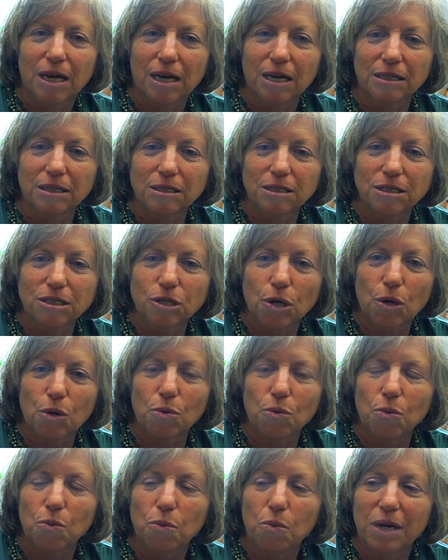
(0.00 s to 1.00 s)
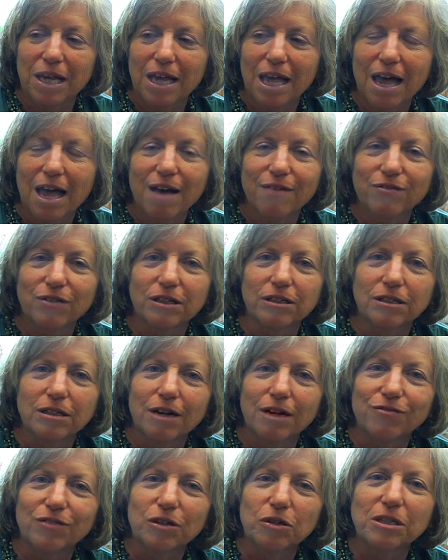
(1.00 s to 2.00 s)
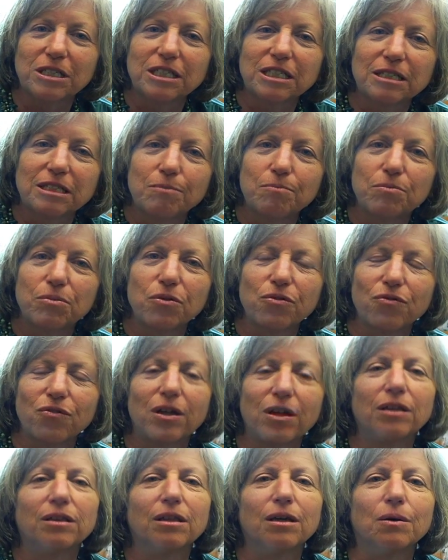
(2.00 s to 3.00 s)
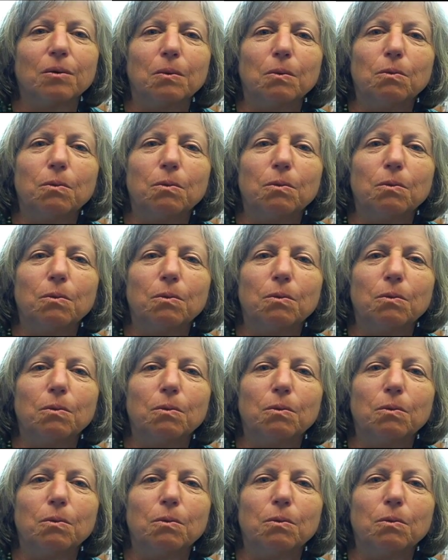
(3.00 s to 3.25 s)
And so we have a very simple thing that